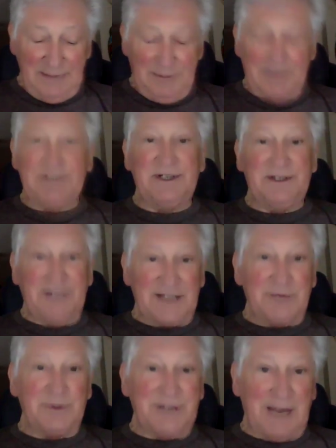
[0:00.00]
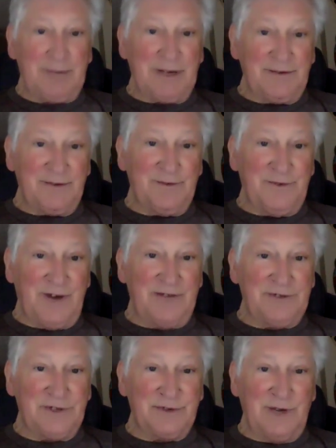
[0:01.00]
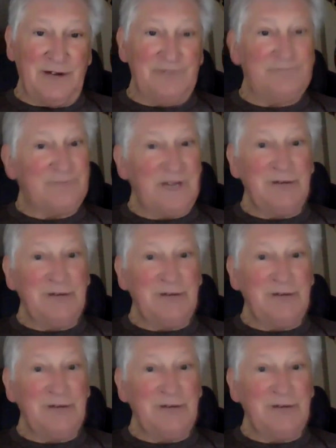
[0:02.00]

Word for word: But uh, that's what's happening from five to twelve.